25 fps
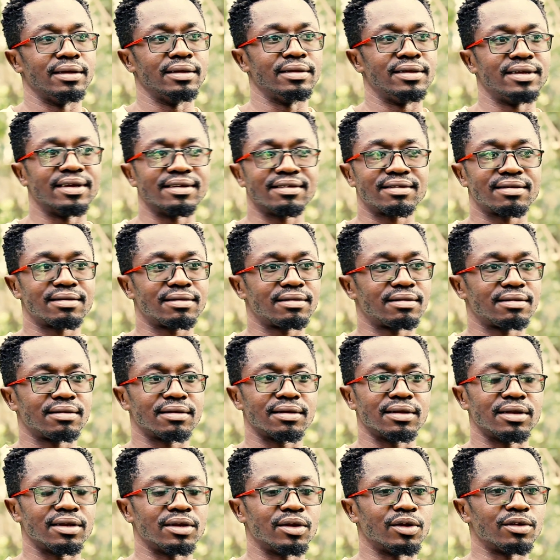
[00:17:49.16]
just
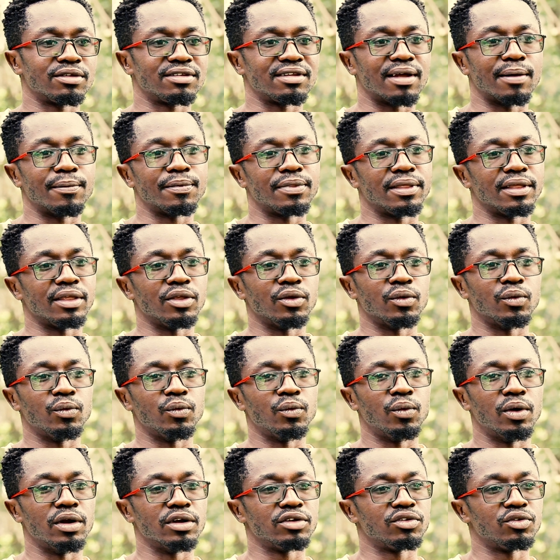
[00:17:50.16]
not something you
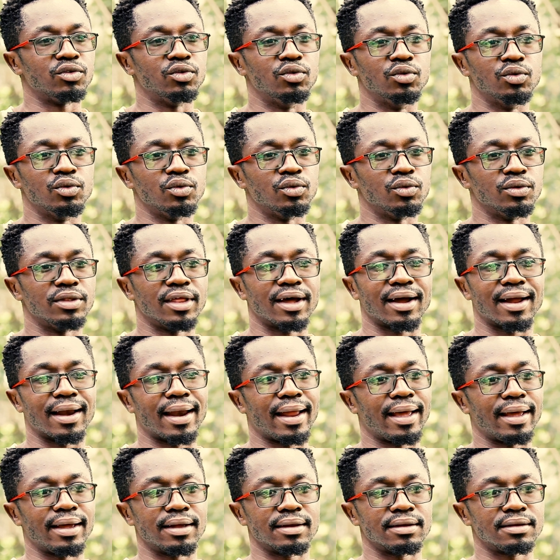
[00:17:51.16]
want to do with the
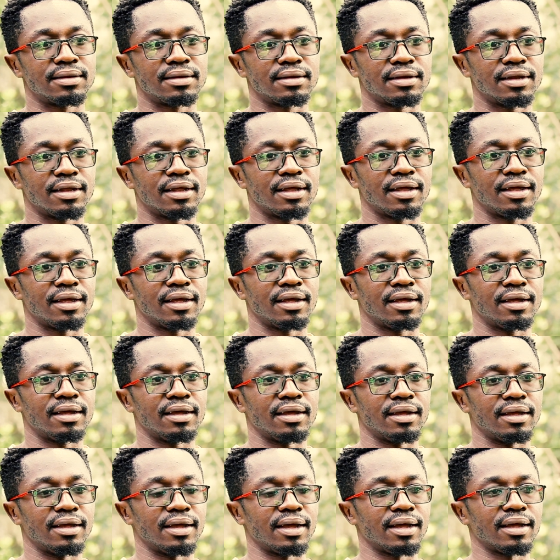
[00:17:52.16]
client.
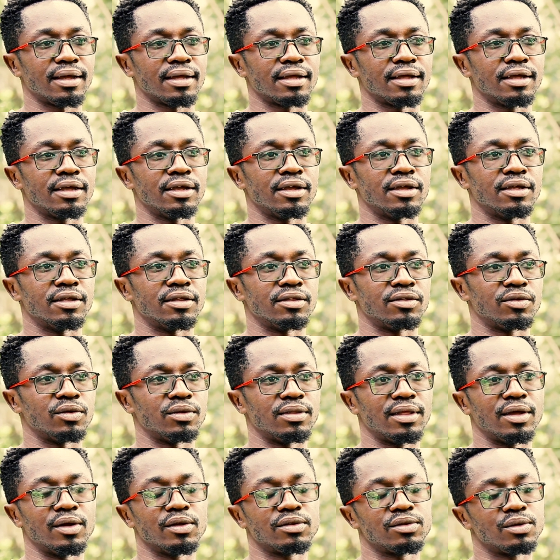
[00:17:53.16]
Yeah. So
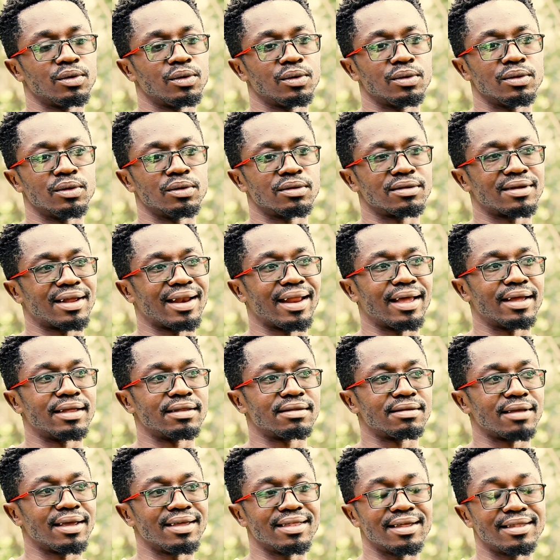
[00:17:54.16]
they also, those
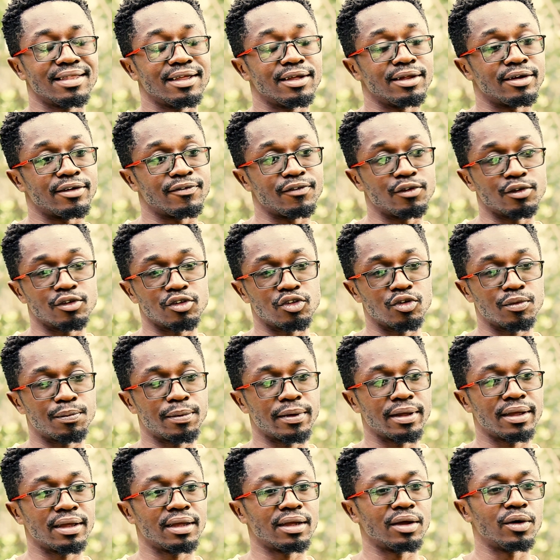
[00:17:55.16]
clients, either they refuse to
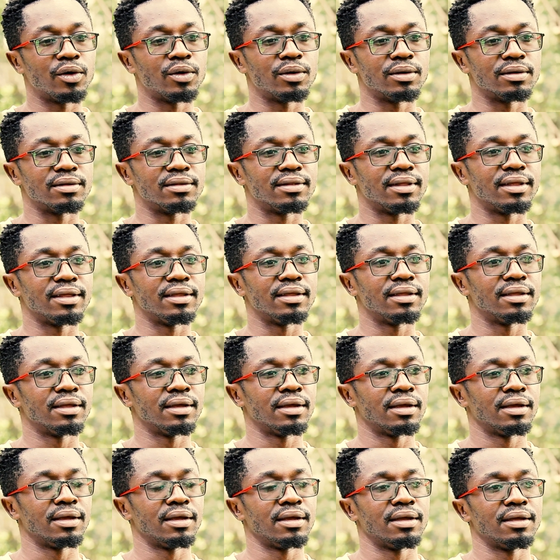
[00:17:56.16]
pay or they
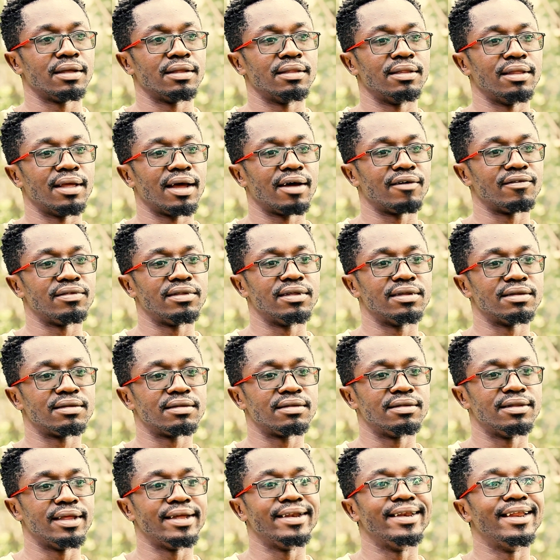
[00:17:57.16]

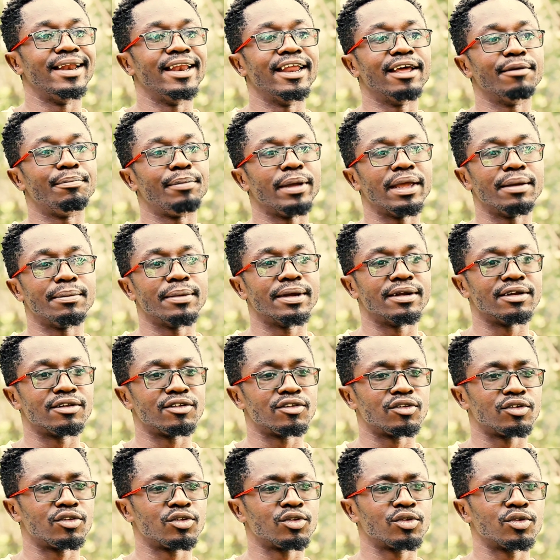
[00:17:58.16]
delay
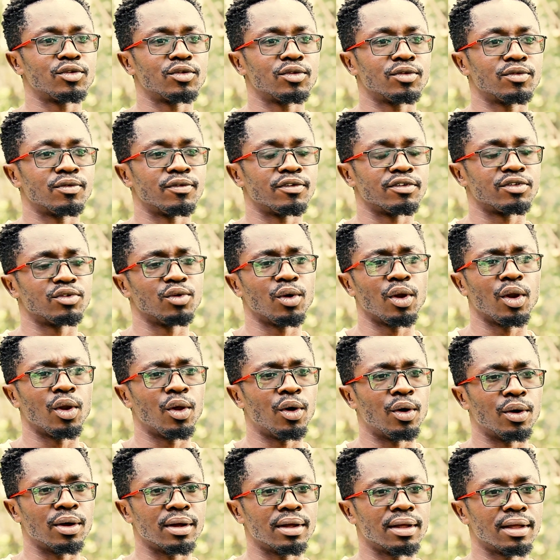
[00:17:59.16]
payments for so
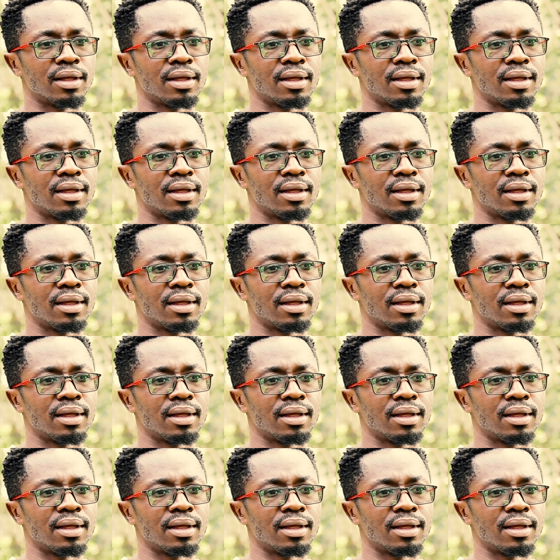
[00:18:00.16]
long